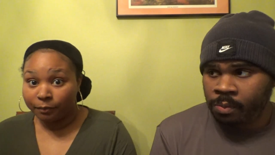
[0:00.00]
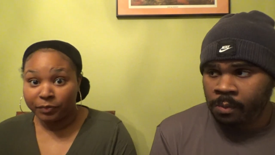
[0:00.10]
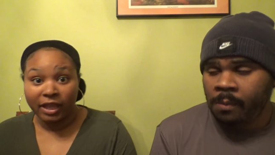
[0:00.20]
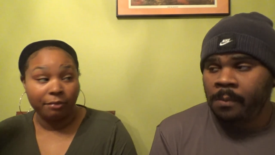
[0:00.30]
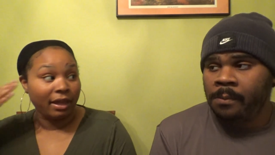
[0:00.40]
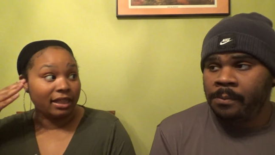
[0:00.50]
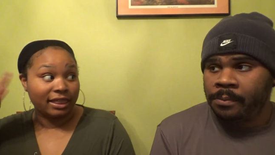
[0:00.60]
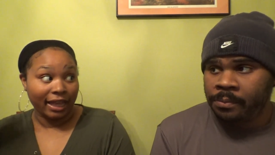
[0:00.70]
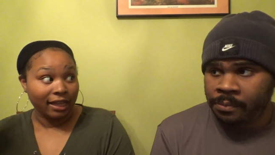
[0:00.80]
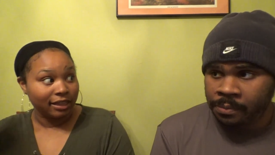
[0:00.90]
Speaker 1: they may
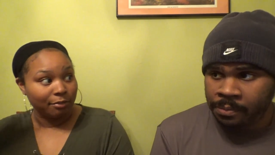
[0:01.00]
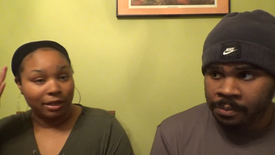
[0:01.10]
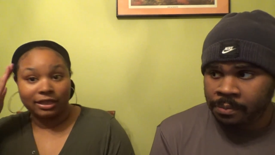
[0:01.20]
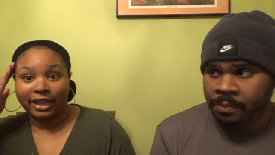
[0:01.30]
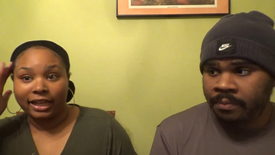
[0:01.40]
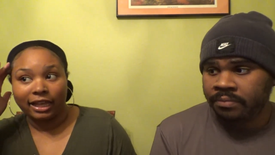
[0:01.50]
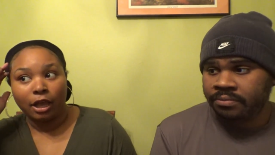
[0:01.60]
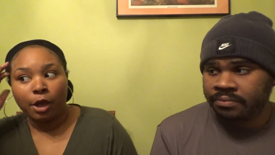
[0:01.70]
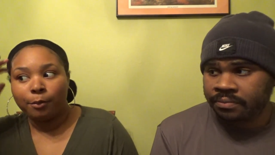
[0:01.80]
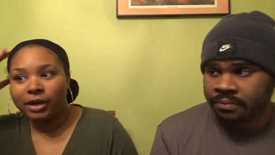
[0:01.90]
think they may think
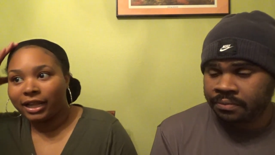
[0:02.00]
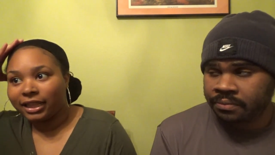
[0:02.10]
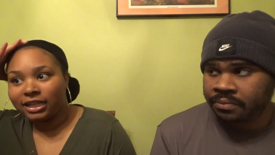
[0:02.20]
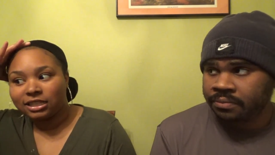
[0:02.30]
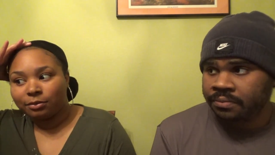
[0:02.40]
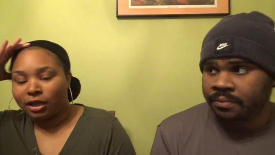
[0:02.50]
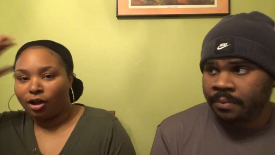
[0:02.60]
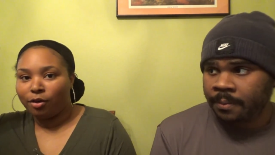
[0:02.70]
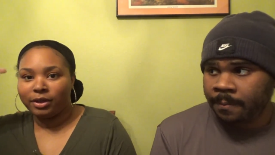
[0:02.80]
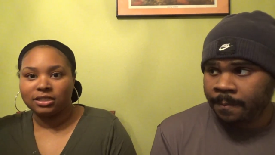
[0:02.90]
but i think something
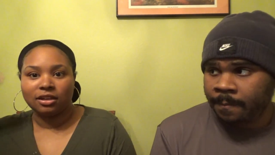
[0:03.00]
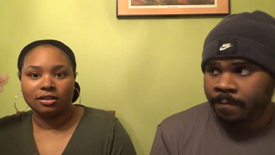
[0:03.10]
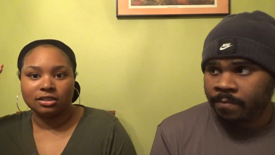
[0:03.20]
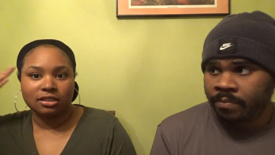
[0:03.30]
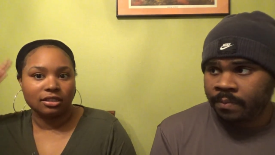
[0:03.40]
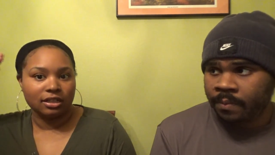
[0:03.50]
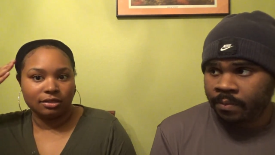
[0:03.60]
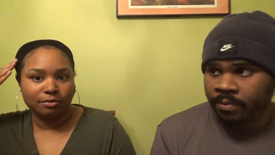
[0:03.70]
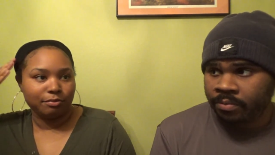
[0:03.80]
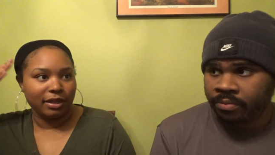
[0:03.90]
always turns
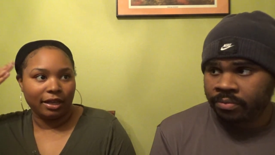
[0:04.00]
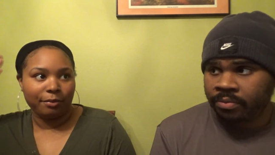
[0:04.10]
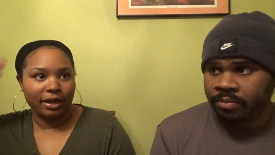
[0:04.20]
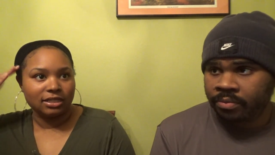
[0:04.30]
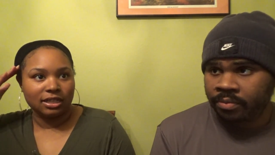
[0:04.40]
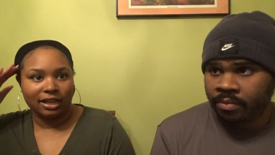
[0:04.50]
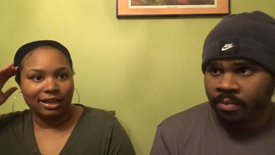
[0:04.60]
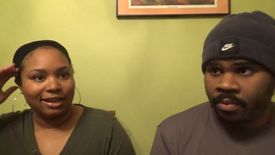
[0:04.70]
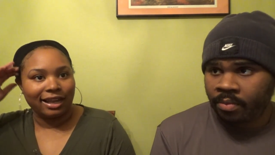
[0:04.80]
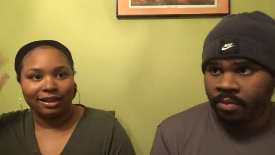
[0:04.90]
in, in back to the head
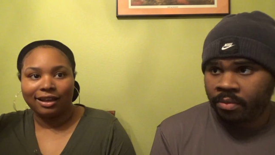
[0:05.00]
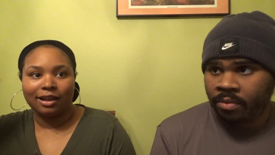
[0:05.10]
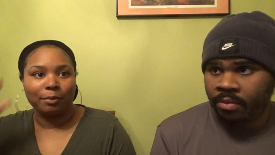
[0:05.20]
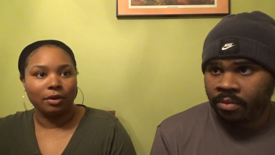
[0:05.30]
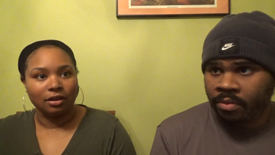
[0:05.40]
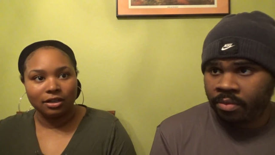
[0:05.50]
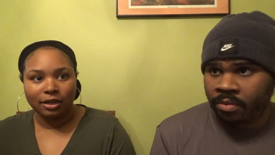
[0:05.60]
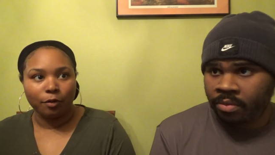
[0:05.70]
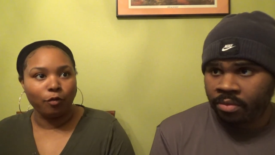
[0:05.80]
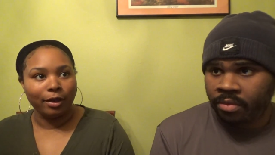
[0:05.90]
like i'm good
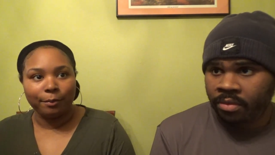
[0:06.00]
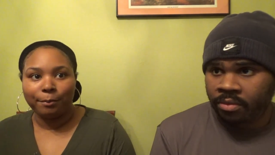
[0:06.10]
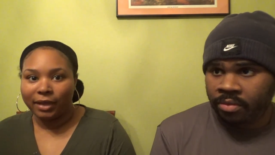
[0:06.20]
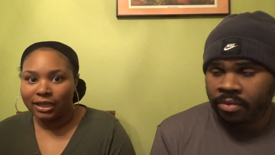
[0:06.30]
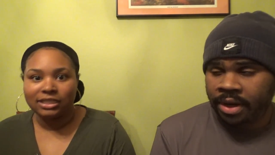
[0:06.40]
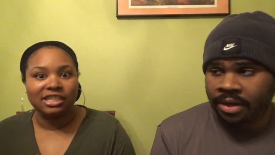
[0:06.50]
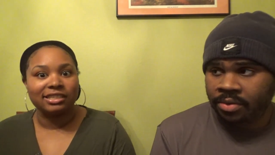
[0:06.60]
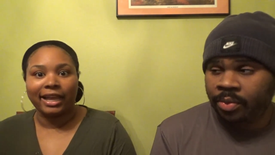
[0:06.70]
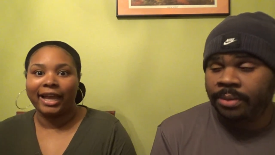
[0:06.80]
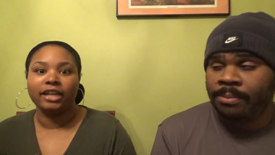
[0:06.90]
men right. just can't
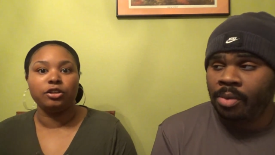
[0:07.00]
do it